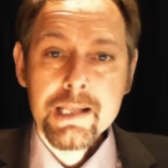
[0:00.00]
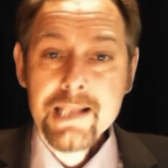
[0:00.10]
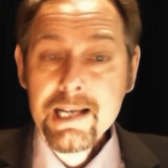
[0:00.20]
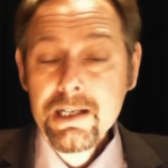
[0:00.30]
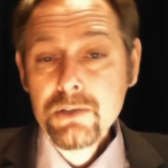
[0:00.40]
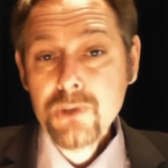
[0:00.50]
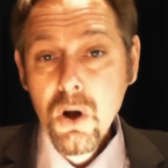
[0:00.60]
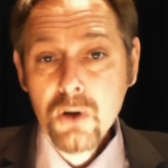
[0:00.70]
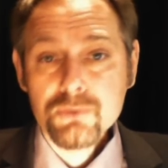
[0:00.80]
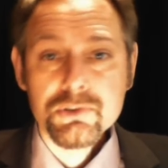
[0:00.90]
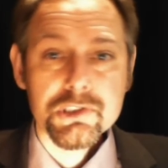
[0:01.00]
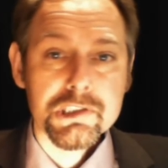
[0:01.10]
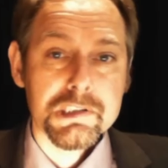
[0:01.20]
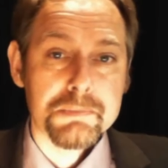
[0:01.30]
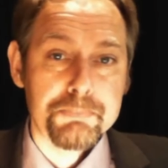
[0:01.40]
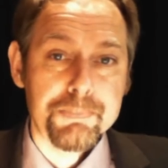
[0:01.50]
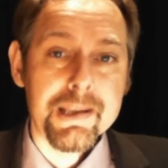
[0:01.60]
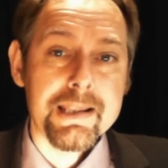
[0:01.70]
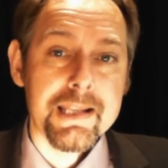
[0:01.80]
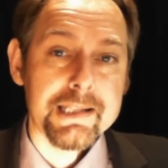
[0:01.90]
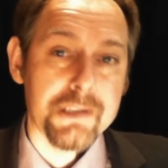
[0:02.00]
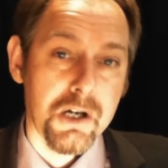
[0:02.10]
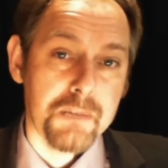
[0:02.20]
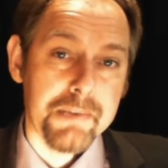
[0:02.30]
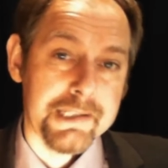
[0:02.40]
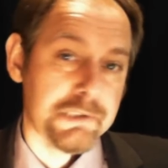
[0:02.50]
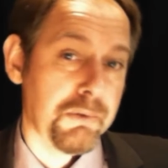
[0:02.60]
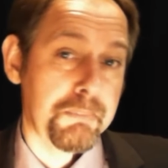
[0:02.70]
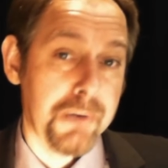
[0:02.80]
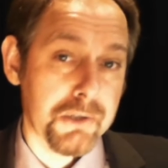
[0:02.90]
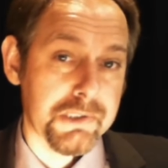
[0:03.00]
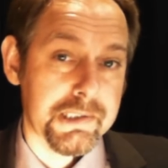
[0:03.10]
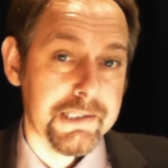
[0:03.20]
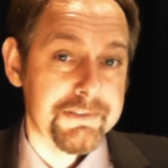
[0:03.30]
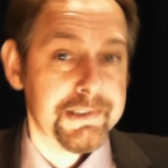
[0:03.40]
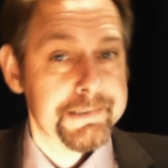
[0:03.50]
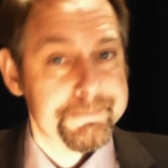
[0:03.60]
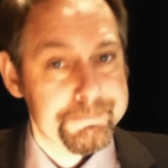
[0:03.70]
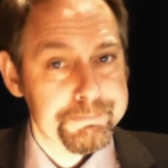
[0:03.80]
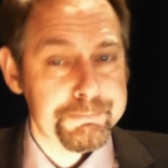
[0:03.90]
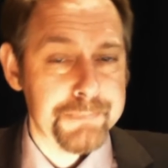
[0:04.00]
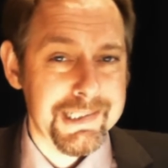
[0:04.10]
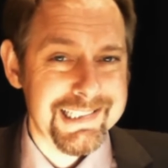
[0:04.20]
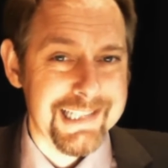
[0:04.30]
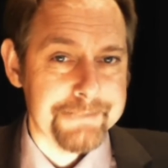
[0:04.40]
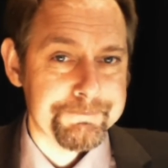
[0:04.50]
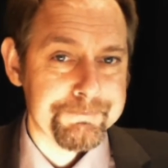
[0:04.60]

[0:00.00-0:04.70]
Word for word: It then goes on to spin this up into a positive. But is it?